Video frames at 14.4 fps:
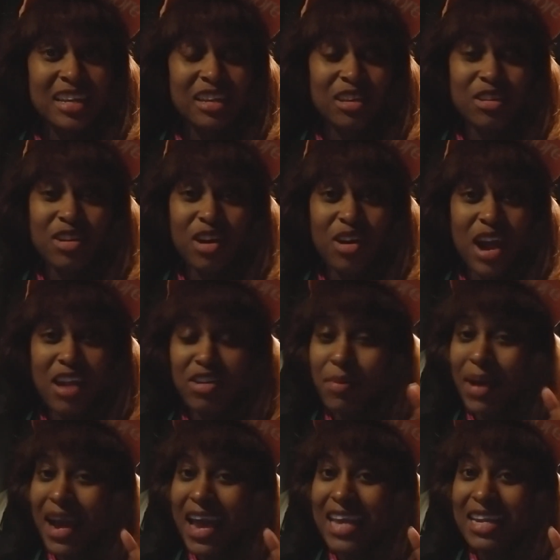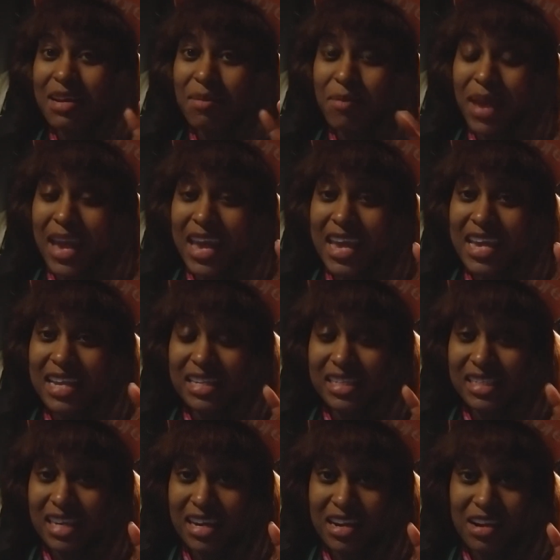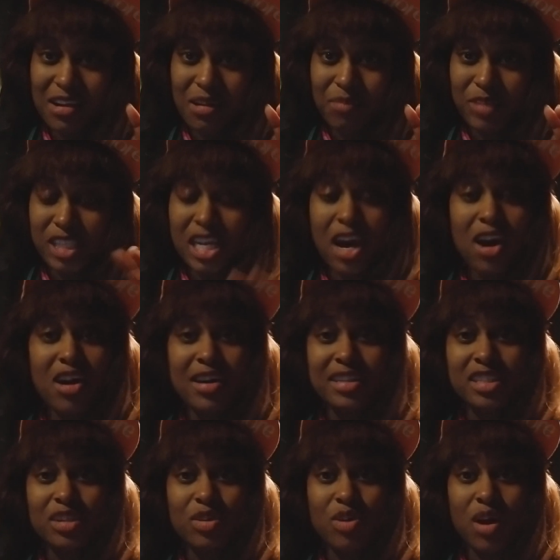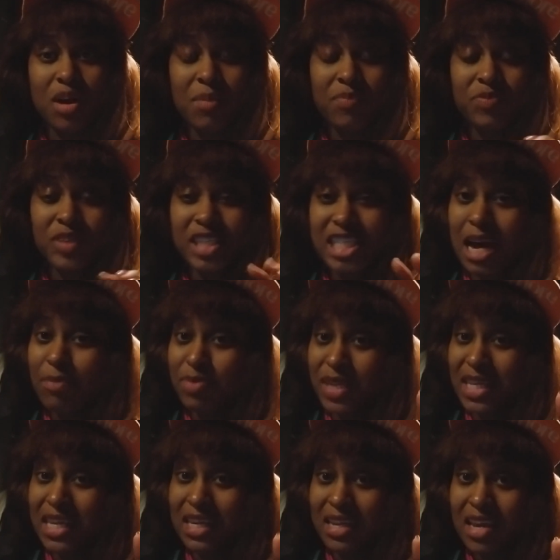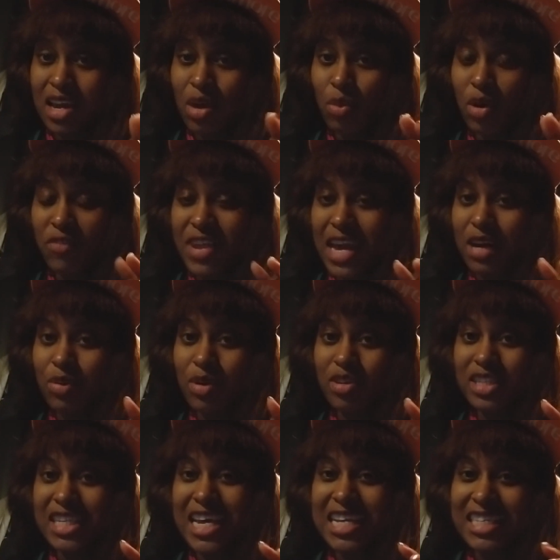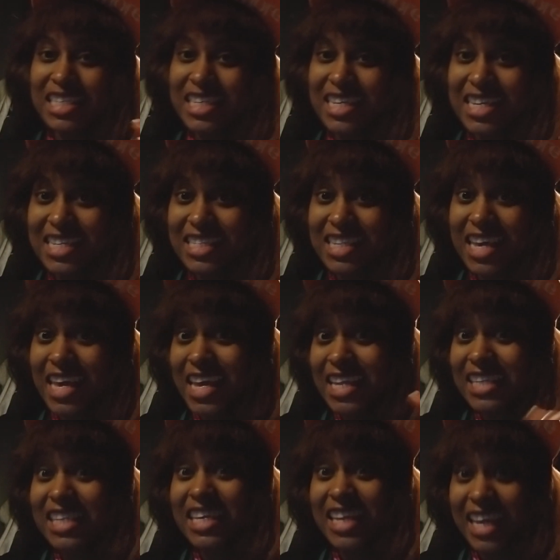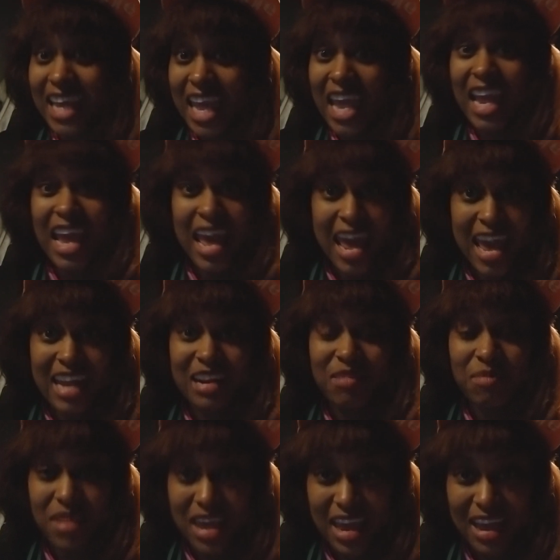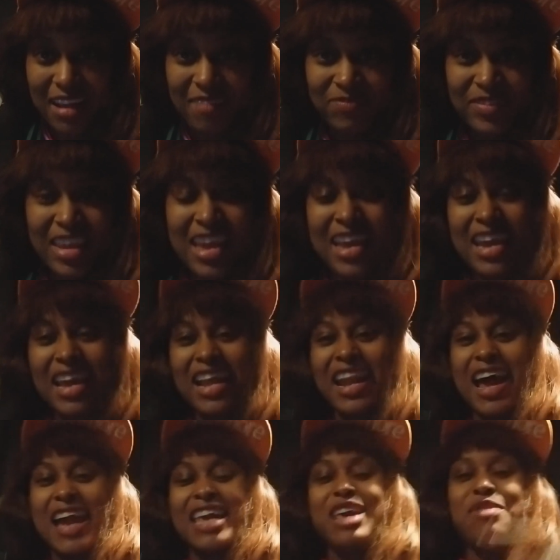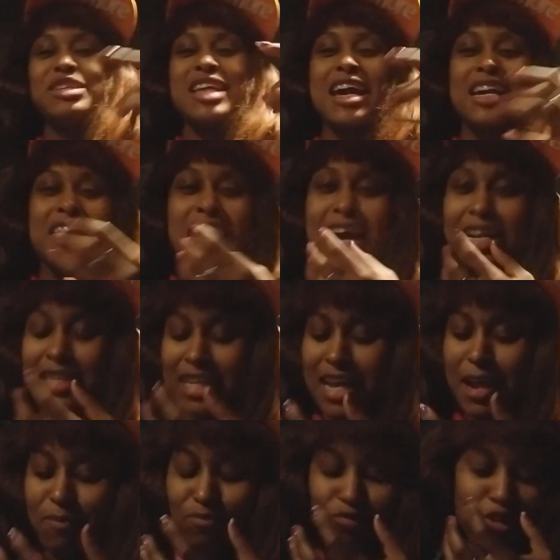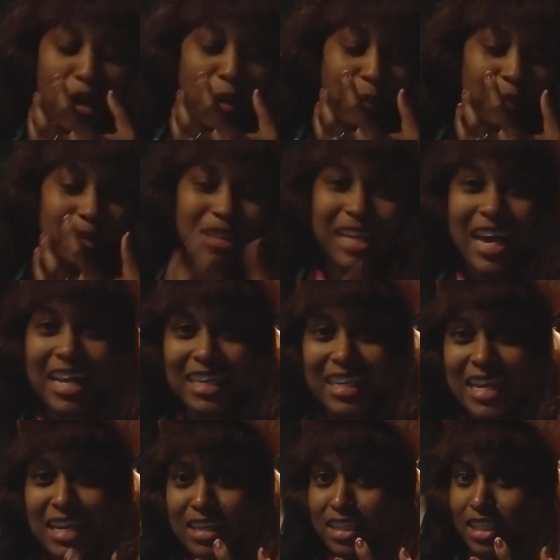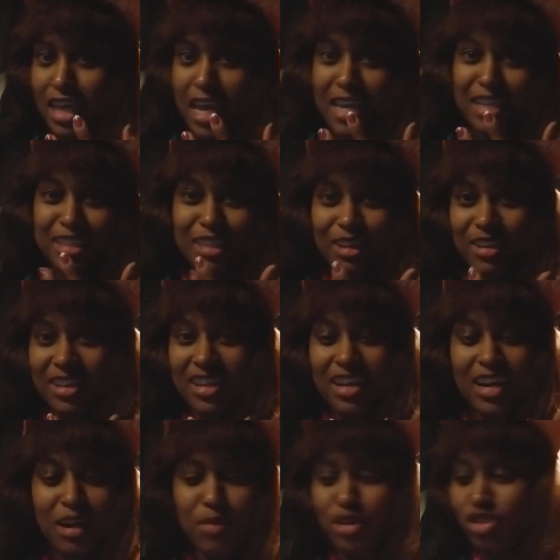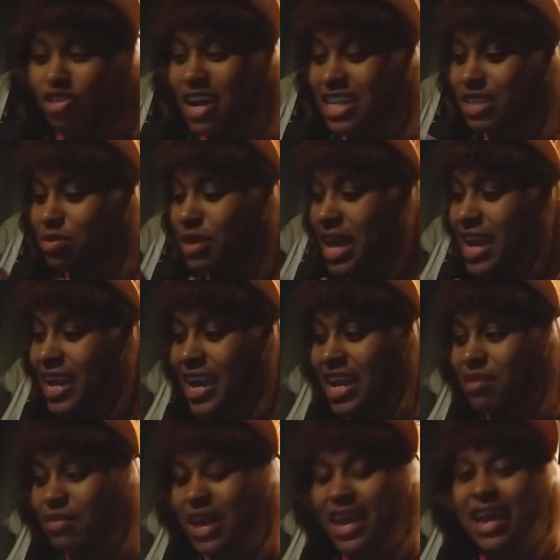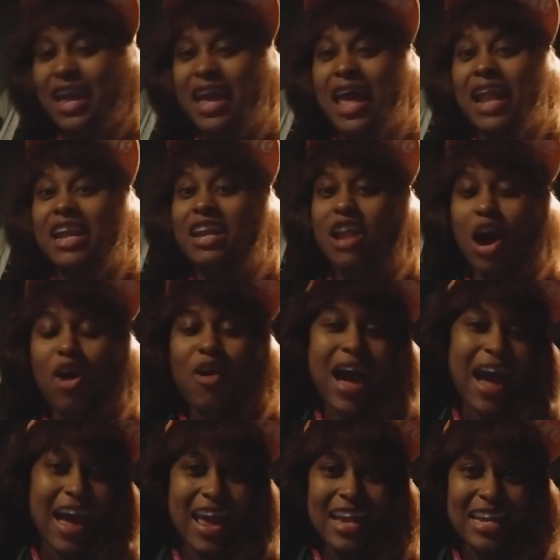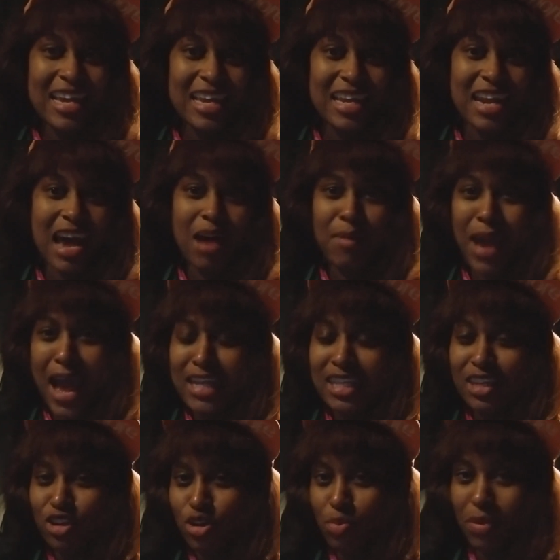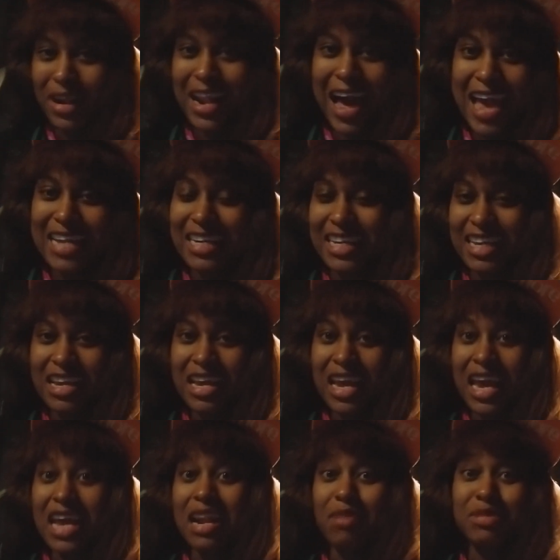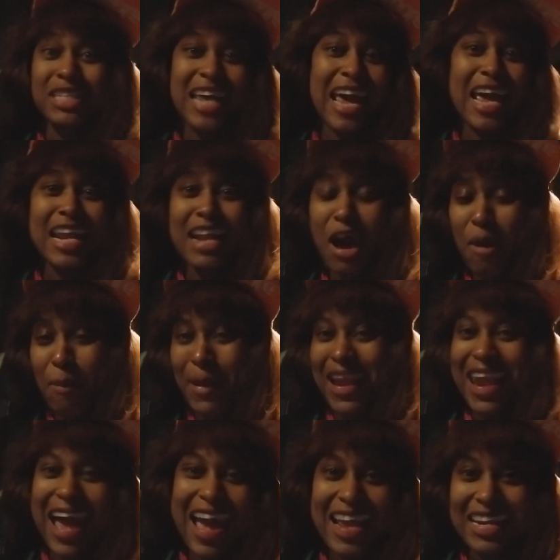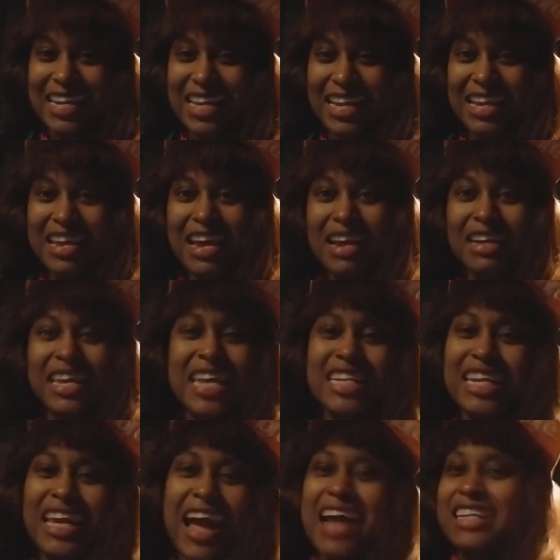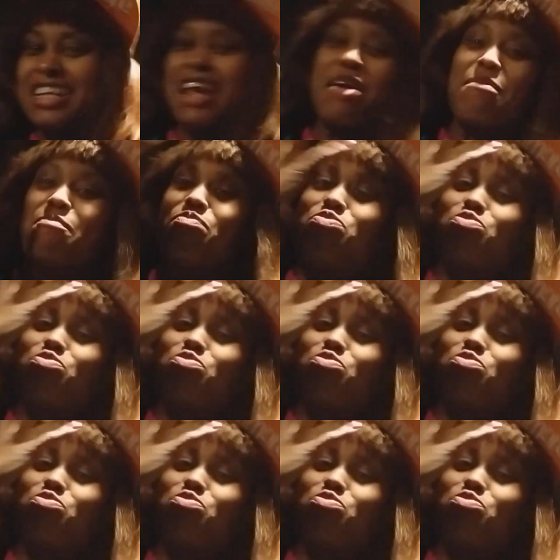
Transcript: you know, everybody done made um, songs or something with that quotation is eat the cake anime. Like he was like, God damn, oh God damn, this cake is good. Come on, try some cake anime. No, Ike. Now I'm asking you politely, and I'm saying no politely. Get the goddamn